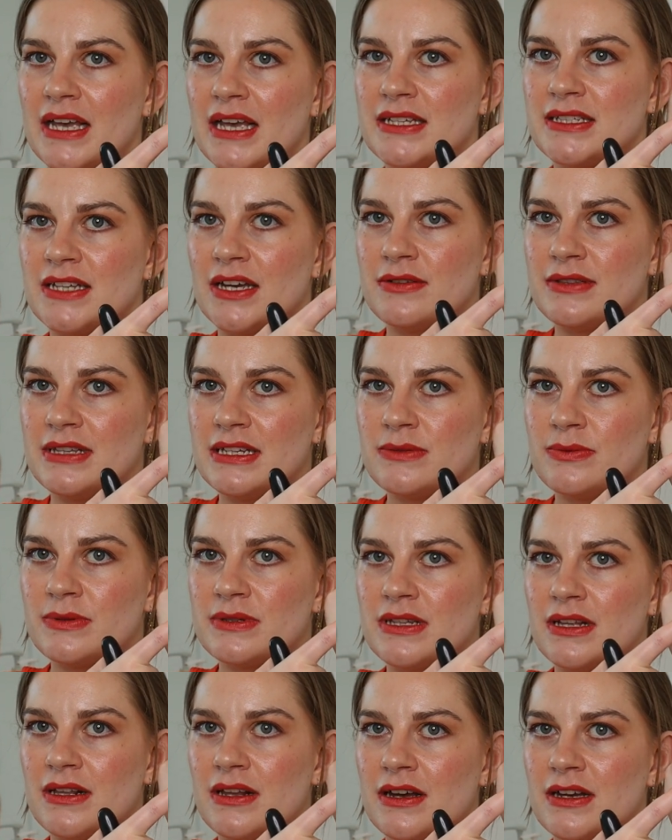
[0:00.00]
So this
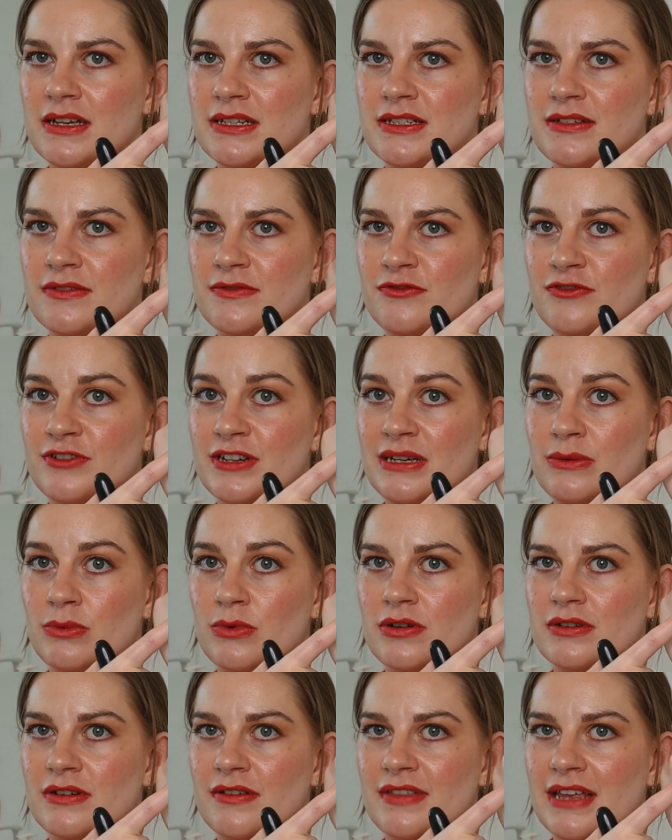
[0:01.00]
was the last free
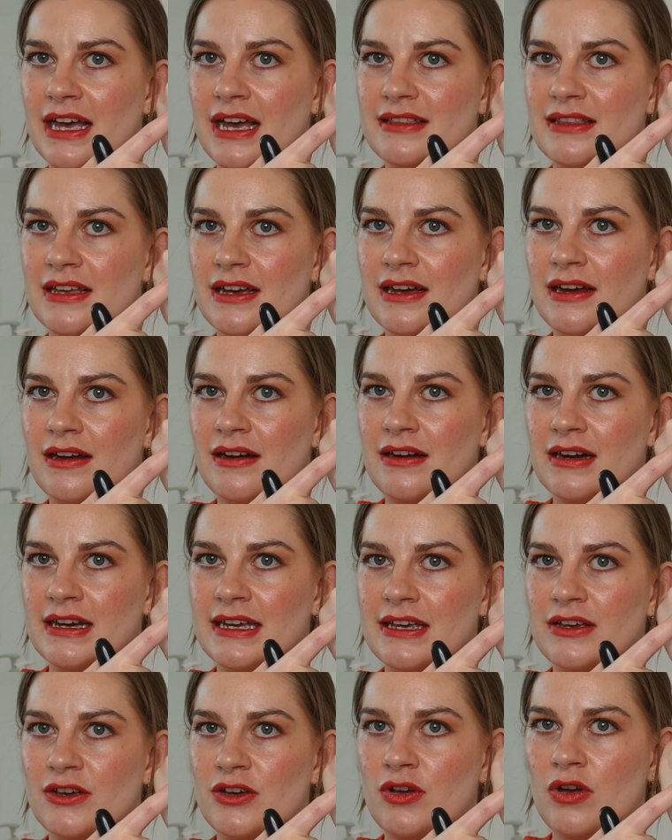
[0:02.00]
one of that
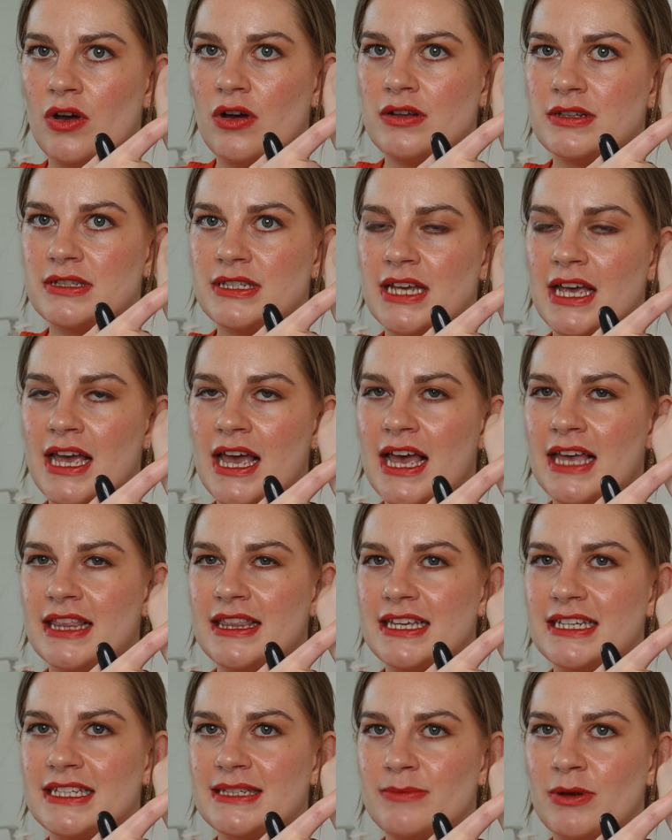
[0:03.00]
I got.
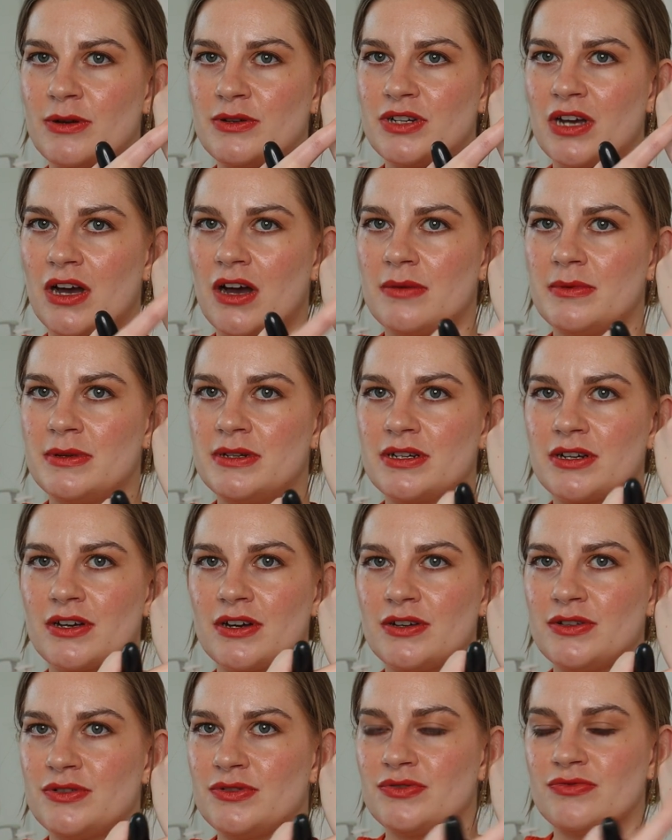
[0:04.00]
This Smoked Almond
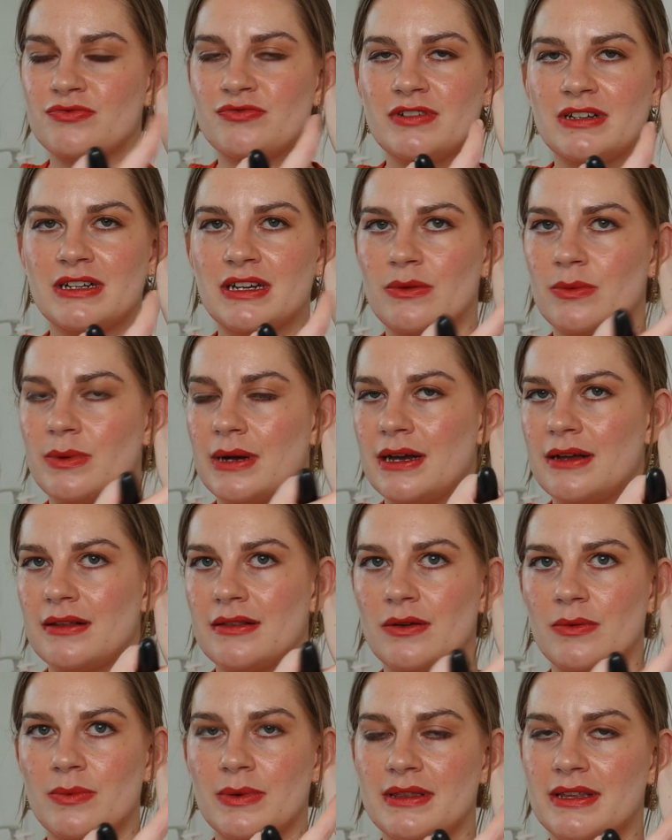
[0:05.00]
goes really
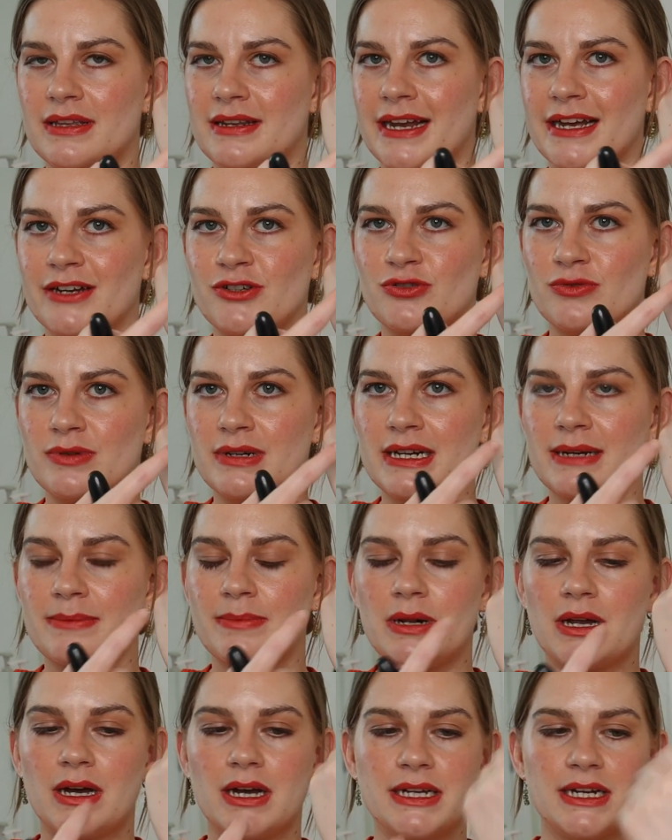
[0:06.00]
well with the natural
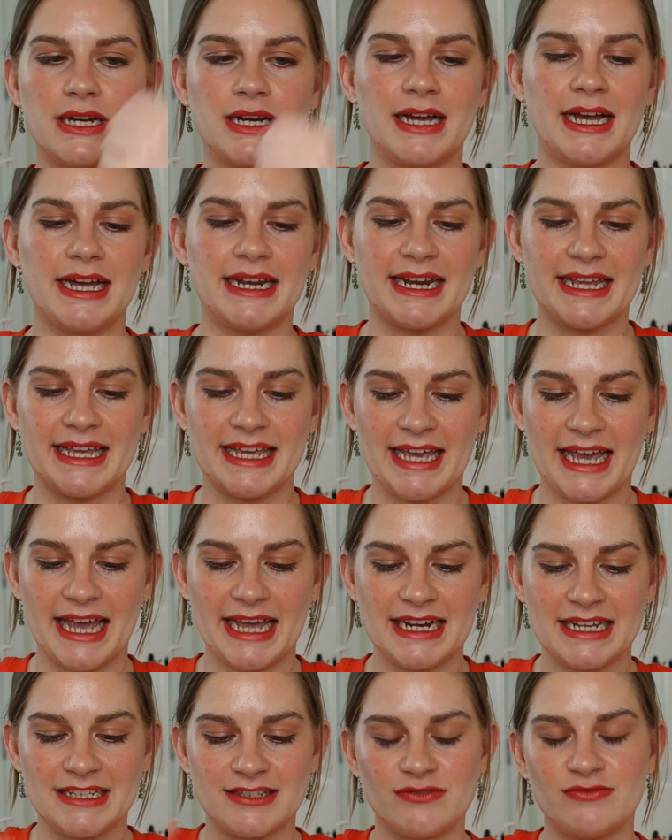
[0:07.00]
lip liner. And
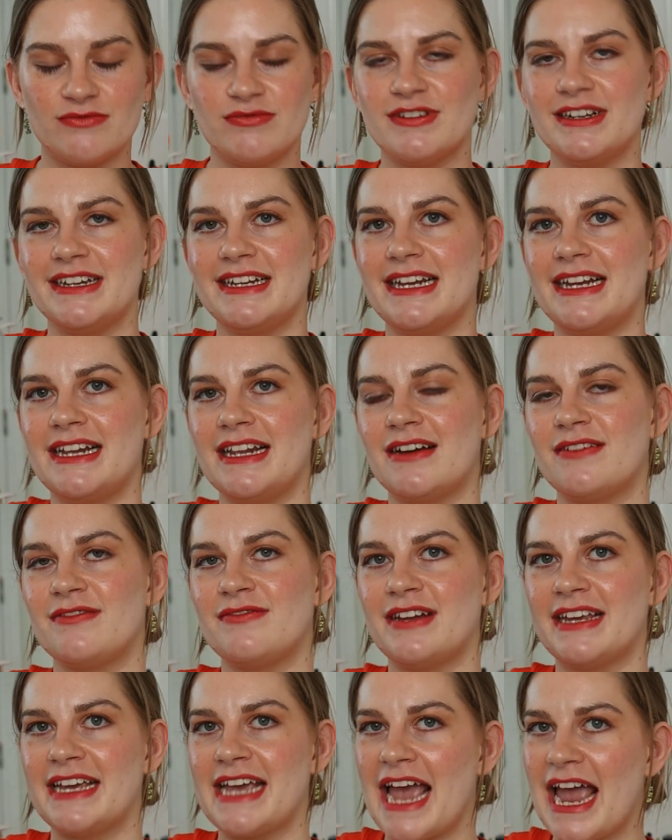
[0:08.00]
again, it's a really
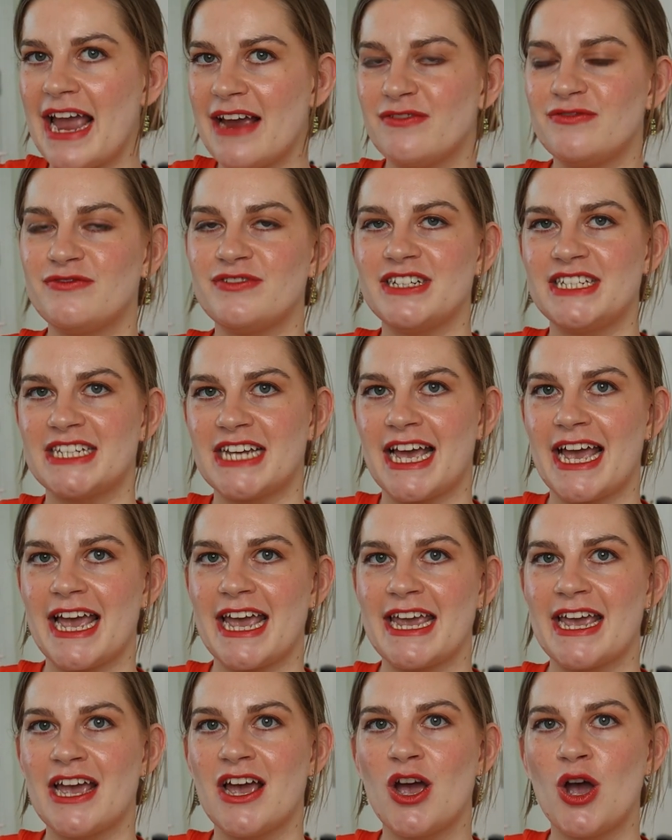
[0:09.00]
lovely,
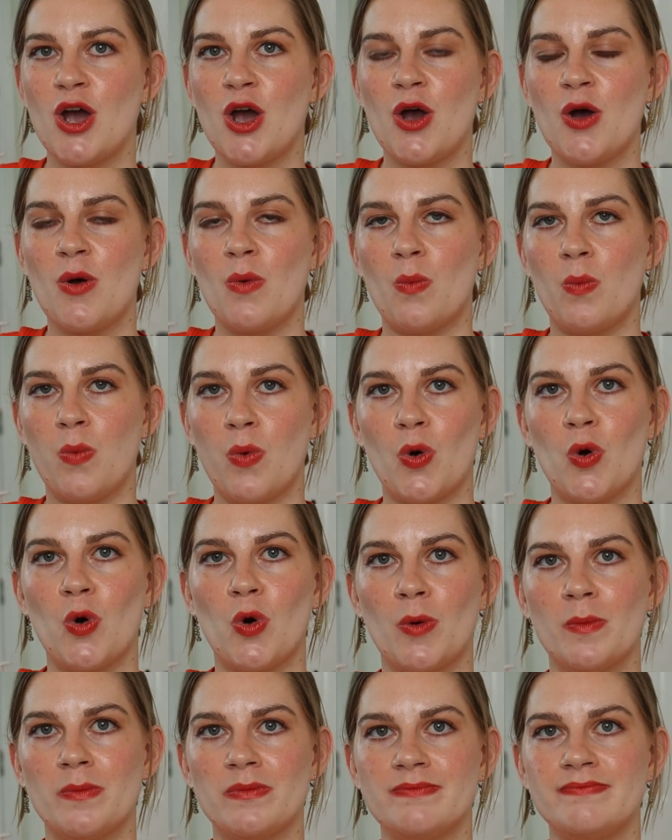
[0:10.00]
everyday,
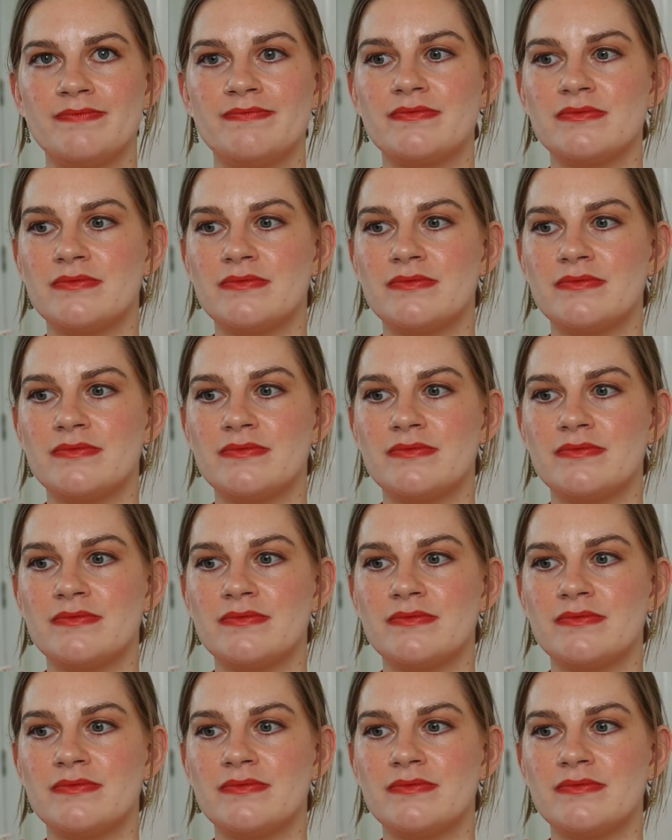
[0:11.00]
warm,